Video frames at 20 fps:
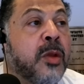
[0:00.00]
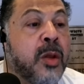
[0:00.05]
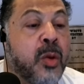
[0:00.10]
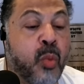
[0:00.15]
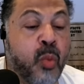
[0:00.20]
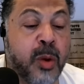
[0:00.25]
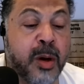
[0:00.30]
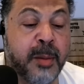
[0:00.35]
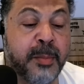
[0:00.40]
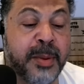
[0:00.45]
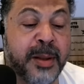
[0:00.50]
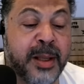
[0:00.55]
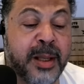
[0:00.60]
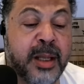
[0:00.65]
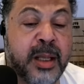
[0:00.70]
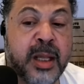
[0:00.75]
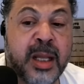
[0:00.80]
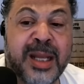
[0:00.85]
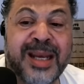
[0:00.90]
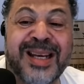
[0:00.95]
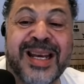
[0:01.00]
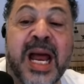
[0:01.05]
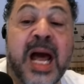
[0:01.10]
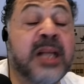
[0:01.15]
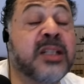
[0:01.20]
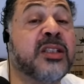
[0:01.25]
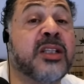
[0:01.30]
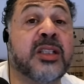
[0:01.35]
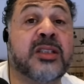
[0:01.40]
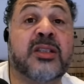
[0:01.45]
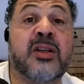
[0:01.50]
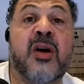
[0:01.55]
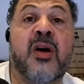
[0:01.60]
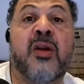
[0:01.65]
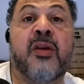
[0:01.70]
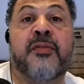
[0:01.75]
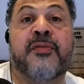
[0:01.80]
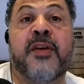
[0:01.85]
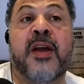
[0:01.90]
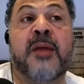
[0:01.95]
want to be not just a
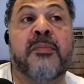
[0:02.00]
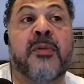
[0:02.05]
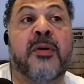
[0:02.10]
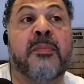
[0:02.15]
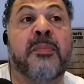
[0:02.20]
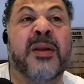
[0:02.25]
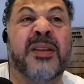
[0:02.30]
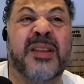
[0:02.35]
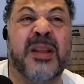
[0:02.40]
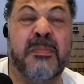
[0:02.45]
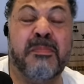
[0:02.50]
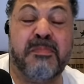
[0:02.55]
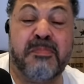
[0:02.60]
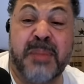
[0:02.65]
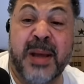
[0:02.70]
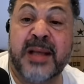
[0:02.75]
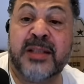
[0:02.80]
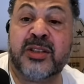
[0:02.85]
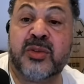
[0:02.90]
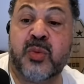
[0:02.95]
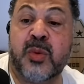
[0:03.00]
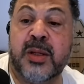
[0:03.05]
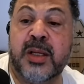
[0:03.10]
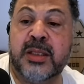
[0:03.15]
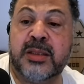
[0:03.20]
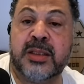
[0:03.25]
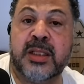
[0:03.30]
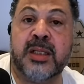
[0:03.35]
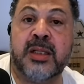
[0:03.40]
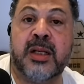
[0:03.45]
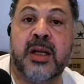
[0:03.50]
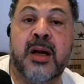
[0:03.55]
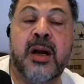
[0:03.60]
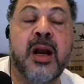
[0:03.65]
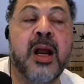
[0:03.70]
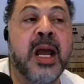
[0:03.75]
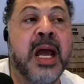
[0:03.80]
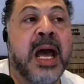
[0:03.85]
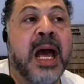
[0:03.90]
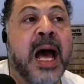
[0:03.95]
Hall of Famer, but the best one that's in there.
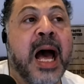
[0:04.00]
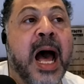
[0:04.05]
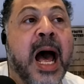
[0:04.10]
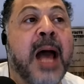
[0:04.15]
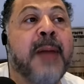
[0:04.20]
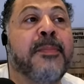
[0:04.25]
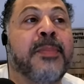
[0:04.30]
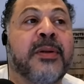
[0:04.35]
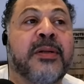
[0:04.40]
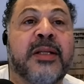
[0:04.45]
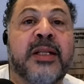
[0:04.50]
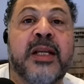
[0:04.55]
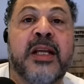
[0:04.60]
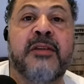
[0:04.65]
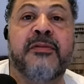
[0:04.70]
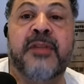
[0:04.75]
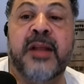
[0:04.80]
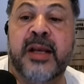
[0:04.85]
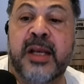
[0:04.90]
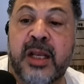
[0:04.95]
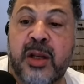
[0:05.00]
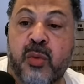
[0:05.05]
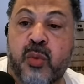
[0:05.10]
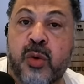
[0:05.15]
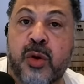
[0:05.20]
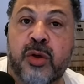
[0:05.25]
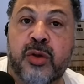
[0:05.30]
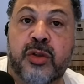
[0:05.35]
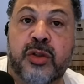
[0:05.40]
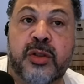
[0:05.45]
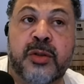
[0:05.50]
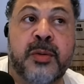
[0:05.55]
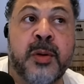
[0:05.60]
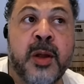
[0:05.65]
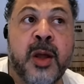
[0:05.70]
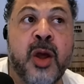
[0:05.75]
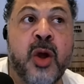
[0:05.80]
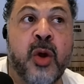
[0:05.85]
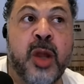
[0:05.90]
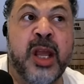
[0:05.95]
I believe that he will
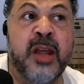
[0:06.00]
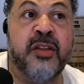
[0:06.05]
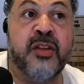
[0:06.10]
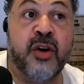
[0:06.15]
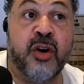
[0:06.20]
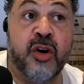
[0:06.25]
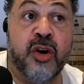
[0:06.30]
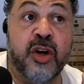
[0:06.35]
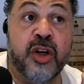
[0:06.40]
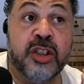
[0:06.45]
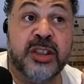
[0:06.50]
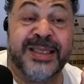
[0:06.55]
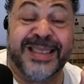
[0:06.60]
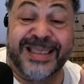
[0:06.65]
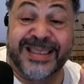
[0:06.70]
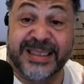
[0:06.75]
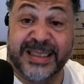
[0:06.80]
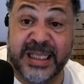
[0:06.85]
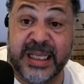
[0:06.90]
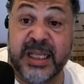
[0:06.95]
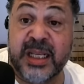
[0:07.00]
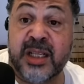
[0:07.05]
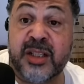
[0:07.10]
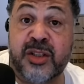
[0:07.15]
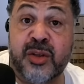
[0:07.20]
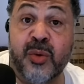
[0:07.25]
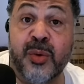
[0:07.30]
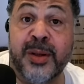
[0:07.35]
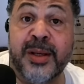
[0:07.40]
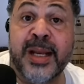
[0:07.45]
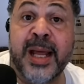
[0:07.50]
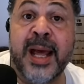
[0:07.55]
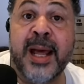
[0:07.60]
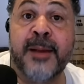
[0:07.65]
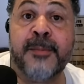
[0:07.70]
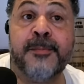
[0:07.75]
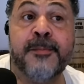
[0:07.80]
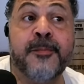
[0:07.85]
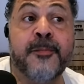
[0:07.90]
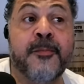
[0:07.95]
either succeed at doing
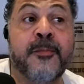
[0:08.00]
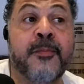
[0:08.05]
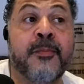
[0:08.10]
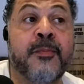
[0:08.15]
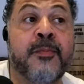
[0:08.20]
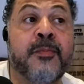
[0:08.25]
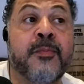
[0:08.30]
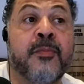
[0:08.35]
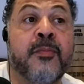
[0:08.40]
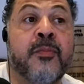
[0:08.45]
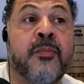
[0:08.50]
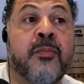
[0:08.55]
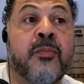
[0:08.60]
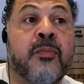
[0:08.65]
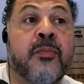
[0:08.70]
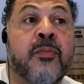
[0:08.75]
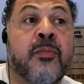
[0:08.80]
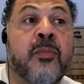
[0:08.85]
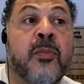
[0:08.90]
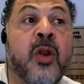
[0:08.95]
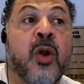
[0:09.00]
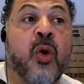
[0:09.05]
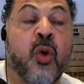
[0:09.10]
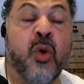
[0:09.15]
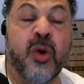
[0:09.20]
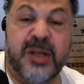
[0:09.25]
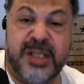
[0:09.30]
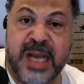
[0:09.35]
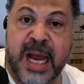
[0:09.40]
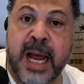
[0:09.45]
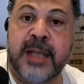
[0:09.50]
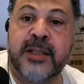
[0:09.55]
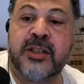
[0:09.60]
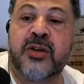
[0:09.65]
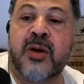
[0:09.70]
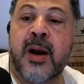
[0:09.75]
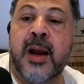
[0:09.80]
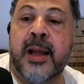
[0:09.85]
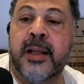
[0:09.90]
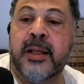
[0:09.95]
that or die
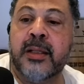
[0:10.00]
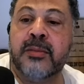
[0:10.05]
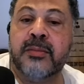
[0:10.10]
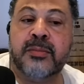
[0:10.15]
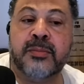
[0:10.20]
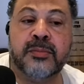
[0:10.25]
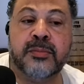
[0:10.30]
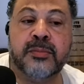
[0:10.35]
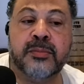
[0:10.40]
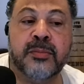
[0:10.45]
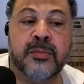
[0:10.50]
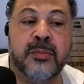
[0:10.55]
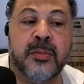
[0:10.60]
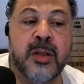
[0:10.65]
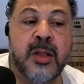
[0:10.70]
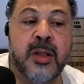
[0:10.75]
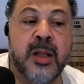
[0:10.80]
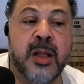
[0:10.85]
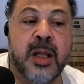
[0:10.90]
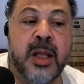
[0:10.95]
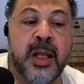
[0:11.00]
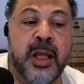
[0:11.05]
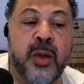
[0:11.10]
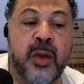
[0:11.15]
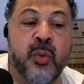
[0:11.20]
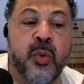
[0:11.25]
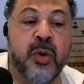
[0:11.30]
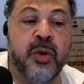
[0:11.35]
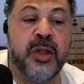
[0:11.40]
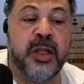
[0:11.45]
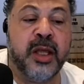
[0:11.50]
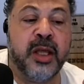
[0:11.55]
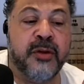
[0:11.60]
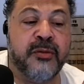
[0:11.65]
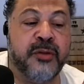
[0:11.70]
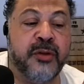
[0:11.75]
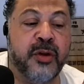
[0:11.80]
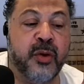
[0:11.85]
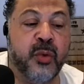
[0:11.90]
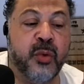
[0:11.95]
trying. He will
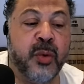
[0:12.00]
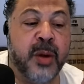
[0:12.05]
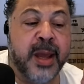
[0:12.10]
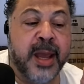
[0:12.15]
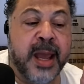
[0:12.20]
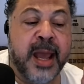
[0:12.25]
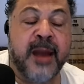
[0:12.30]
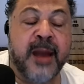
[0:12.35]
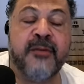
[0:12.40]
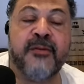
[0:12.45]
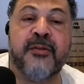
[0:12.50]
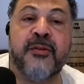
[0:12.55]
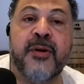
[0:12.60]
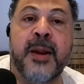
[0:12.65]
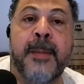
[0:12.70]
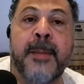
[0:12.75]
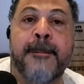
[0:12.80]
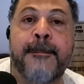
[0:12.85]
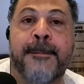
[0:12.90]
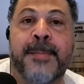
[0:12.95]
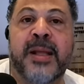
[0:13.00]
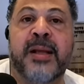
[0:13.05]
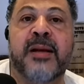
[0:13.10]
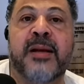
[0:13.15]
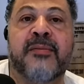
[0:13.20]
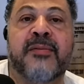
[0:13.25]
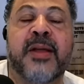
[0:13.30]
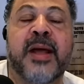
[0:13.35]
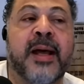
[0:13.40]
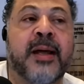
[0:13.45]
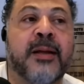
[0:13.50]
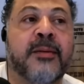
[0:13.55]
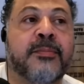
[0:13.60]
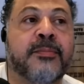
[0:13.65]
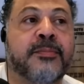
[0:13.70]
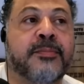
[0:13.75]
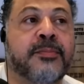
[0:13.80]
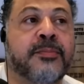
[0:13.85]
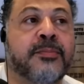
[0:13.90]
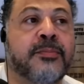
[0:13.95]
give you every bit of that.
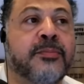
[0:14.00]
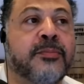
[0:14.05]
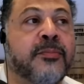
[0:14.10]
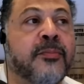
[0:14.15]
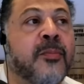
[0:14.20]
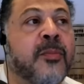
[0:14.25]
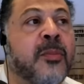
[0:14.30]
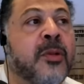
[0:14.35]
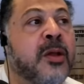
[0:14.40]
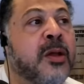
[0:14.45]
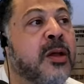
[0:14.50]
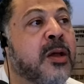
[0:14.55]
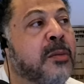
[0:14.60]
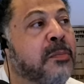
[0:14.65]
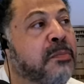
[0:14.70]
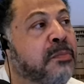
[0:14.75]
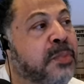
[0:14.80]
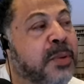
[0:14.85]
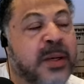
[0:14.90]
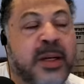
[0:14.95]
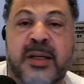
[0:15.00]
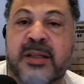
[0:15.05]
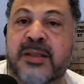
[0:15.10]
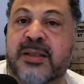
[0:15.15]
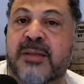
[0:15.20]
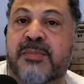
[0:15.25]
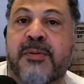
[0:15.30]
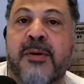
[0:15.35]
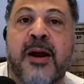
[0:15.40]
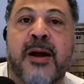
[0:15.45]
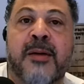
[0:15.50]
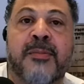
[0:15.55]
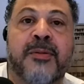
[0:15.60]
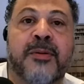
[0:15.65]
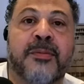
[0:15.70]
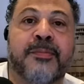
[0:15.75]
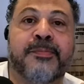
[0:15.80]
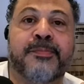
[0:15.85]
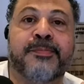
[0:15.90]
But here's the problem